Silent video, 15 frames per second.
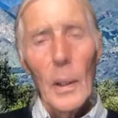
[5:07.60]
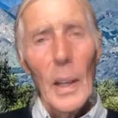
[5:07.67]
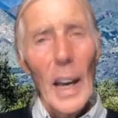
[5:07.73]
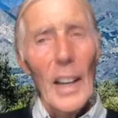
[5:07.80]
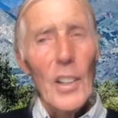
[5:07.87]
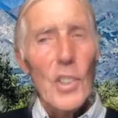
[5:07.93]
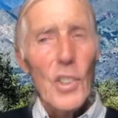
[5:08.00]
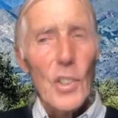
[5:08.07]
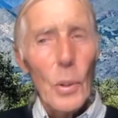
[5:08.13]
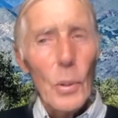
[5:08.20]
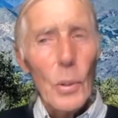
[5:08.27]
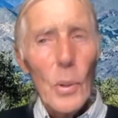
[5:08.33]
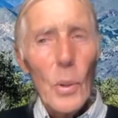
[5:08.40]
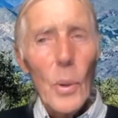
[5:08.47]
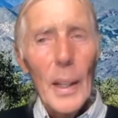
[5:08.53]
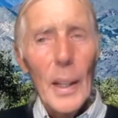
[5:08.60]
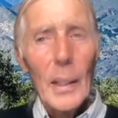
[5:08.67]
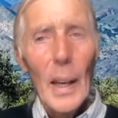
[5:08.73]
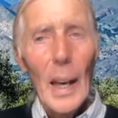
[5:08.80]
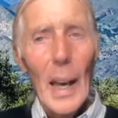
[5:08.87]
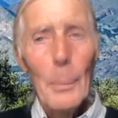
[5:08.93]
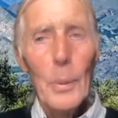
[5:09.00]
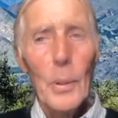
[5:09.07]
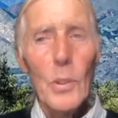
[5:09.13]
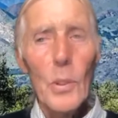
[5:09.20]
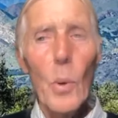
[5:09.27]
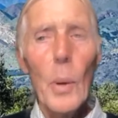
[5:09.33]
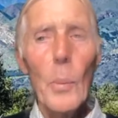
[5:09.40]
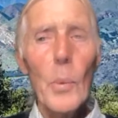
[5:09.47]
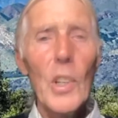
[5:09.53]
And a SoulQuake happens
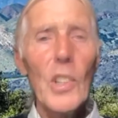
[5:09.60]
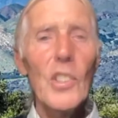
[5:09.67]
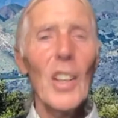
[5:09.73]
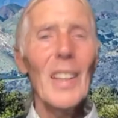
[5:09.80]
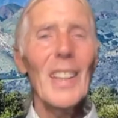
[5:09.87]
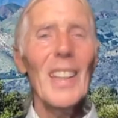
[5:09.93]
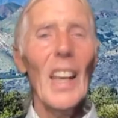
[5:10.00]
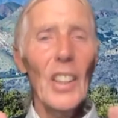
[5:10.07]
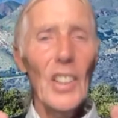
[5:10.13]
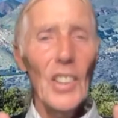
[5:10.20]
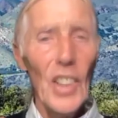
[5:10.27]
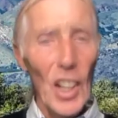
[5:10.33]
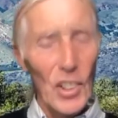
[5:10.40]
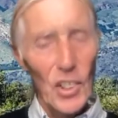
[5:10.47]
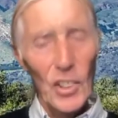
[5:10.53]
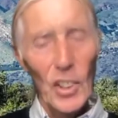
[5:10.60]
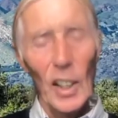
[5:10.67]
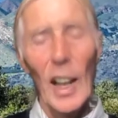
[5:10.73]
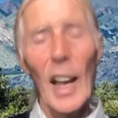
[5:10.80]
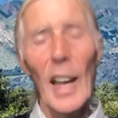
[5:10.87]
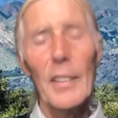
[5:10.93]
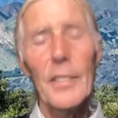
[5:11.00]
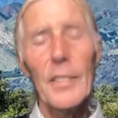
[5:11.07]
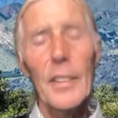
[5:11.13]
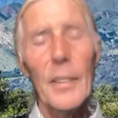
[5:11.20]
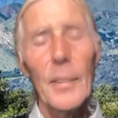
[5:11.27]
when we say yes to life.